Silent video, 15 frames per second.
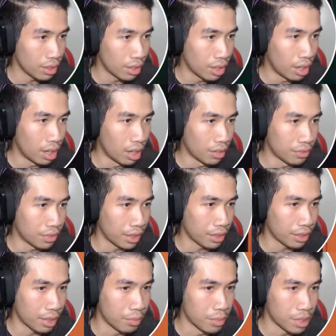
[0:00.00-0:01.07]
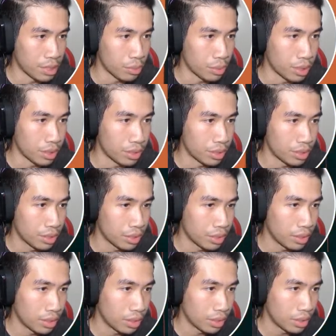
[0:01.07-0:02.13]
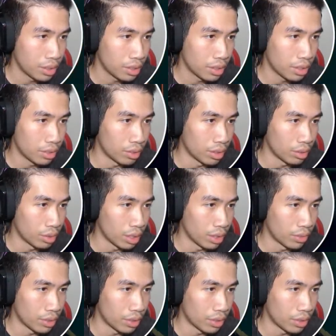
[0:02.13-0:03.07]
Oh, fuck, I think I missed one. Oh, well, whatever.